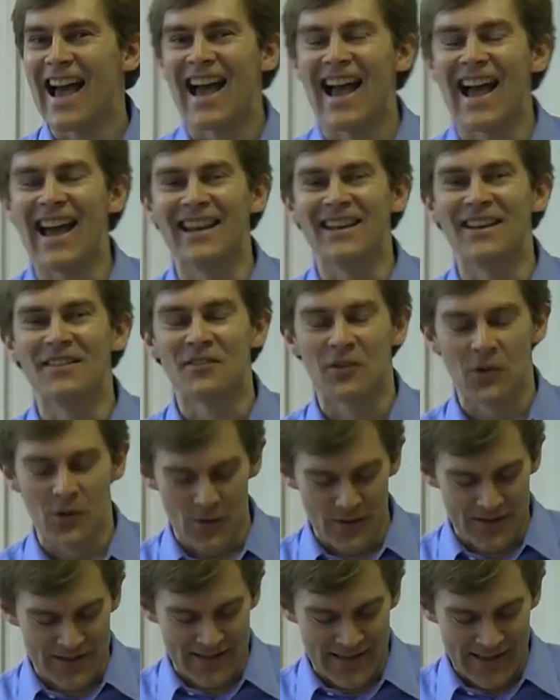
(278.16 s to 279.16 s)
And of
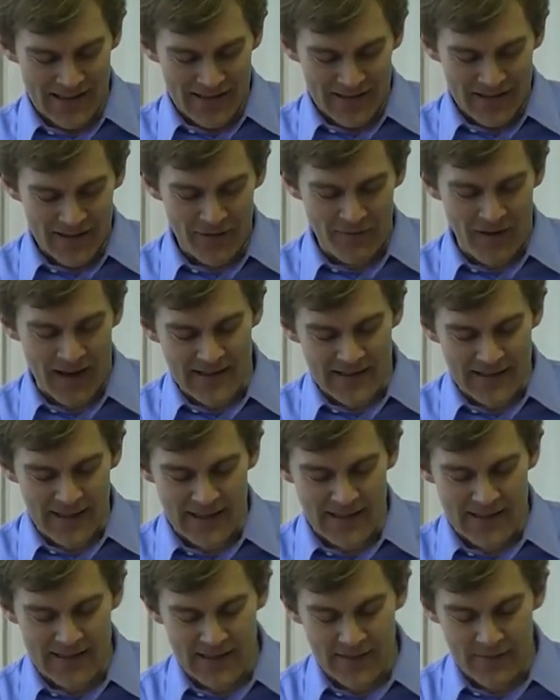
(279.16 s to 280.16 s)
course, the
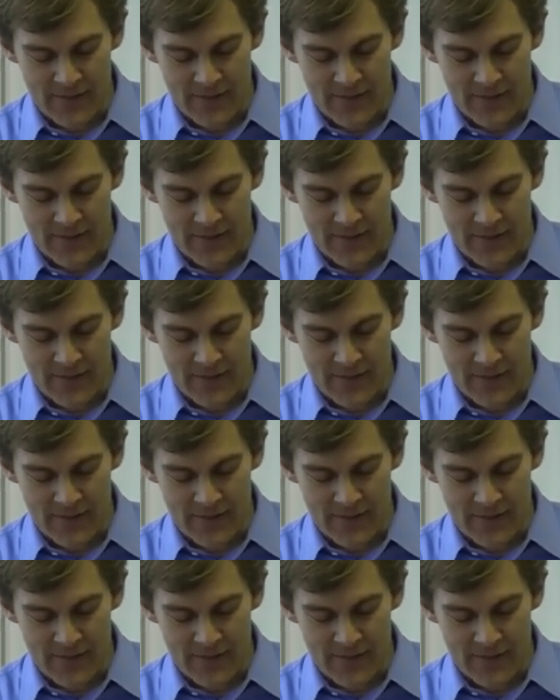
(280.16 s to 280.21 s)
Vestas